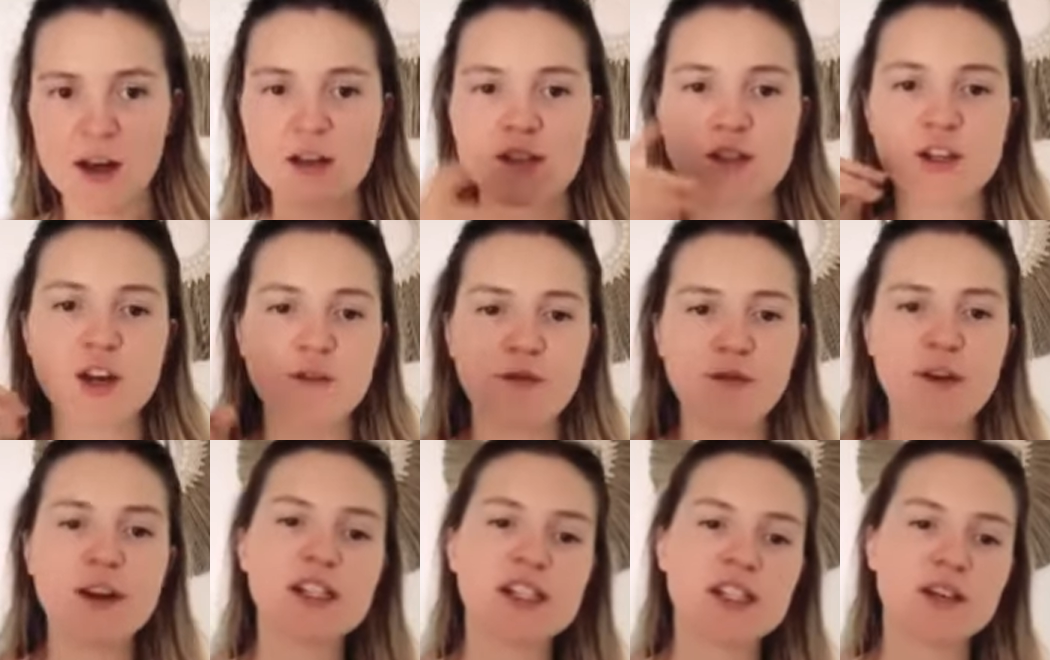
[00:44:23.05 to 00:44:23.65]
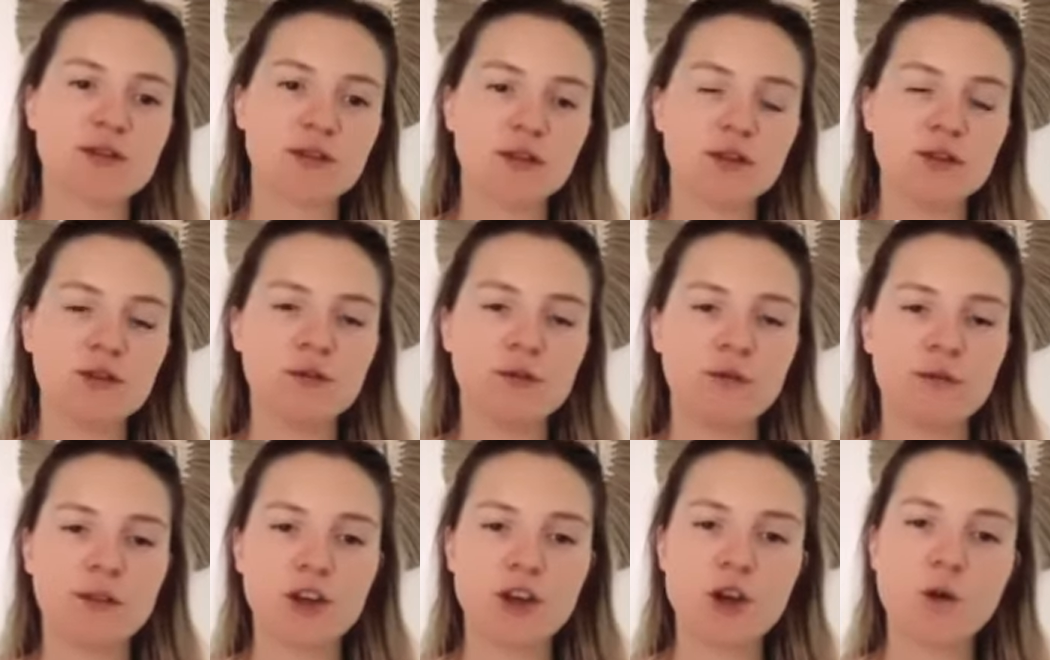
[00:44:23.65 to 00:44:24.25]
So first of
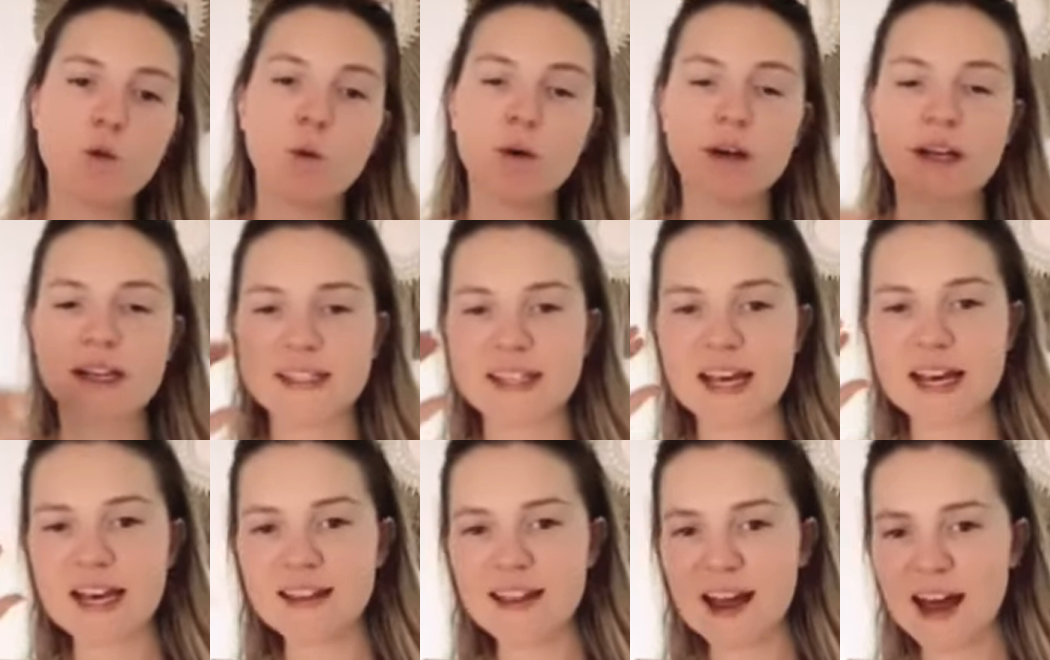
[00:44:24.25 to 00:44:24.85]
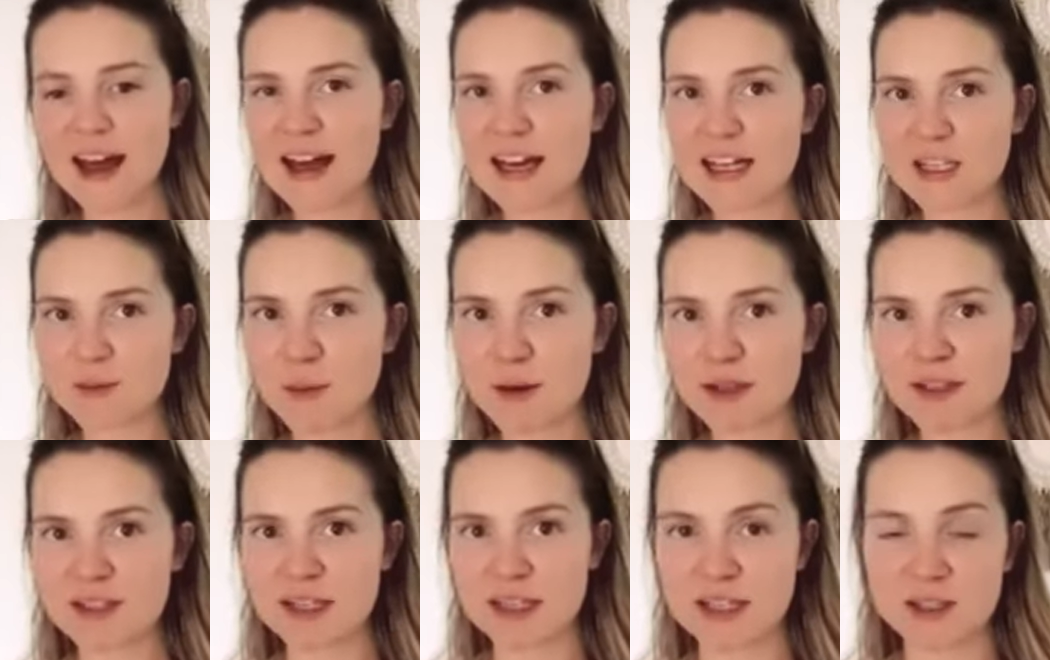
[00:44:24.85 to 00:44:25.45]
all, you want to take that
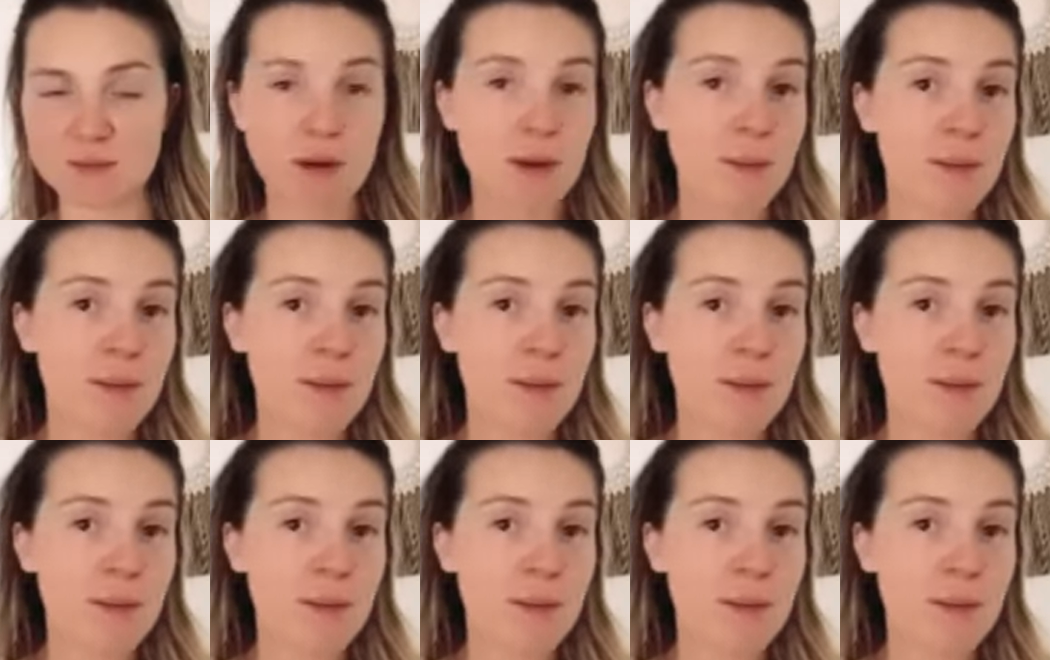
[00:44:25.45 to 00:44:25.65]
expertise.